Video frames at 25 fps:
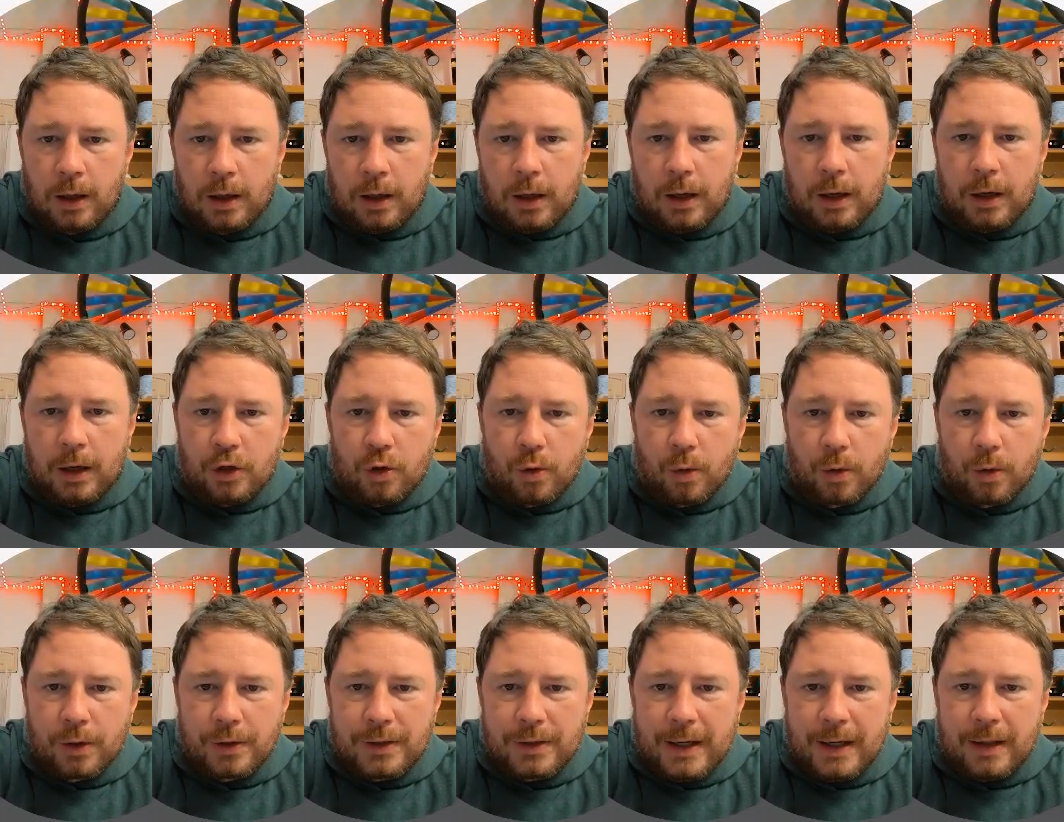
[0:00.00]
In
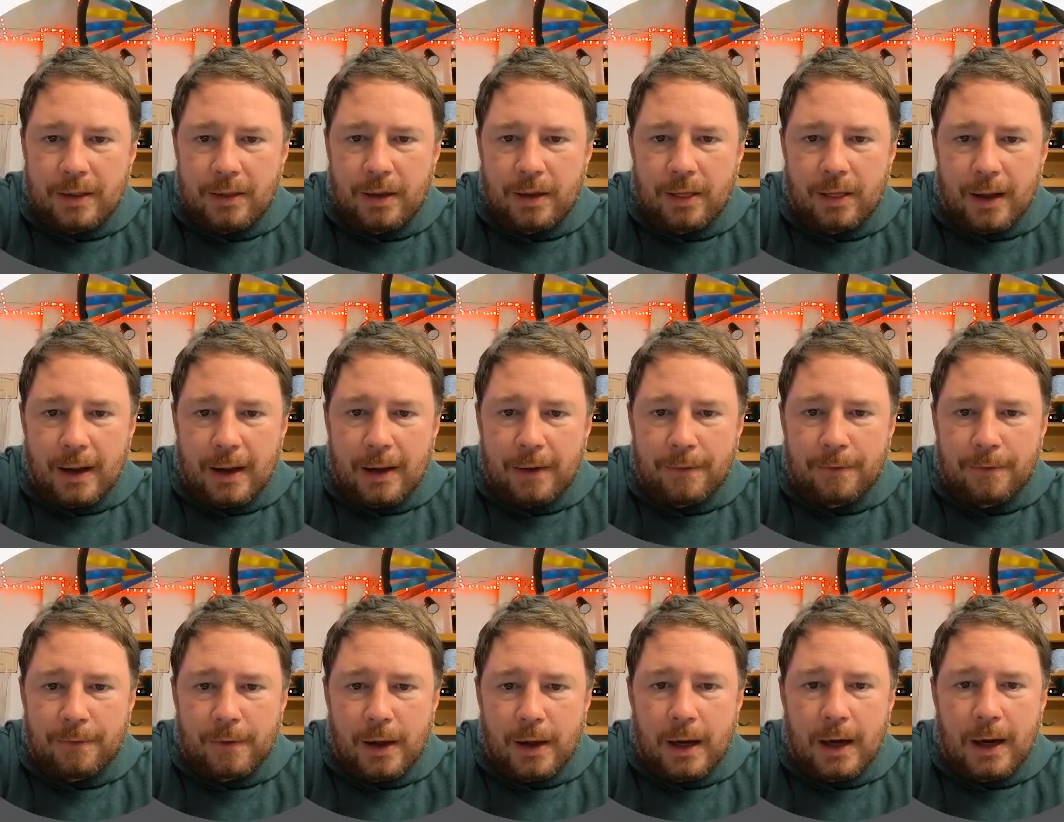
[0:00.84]
your daily
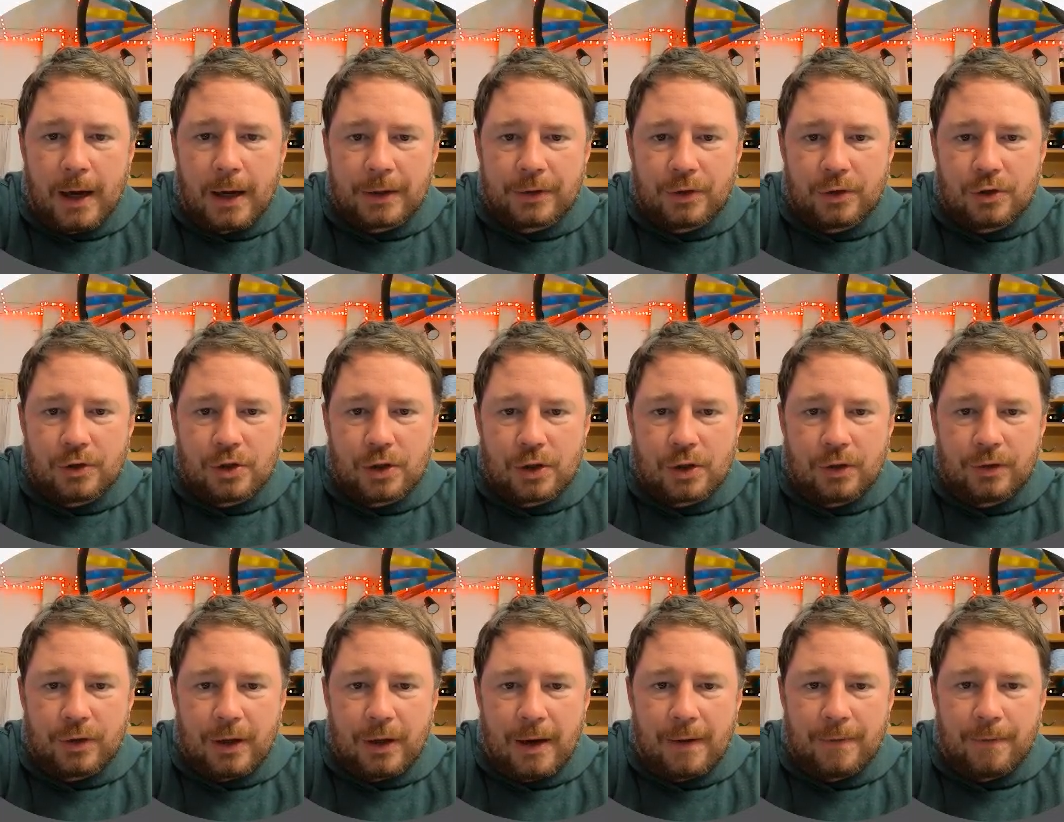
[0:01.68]
life, oxygen
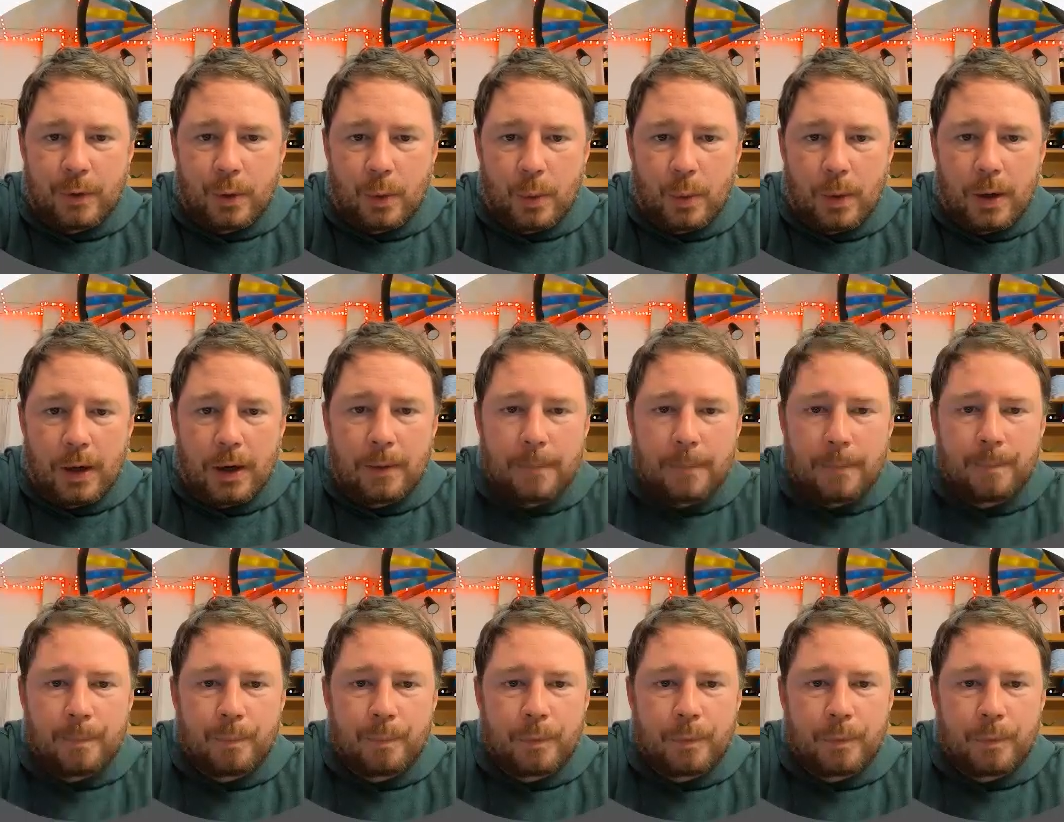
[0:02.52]
is everywhere.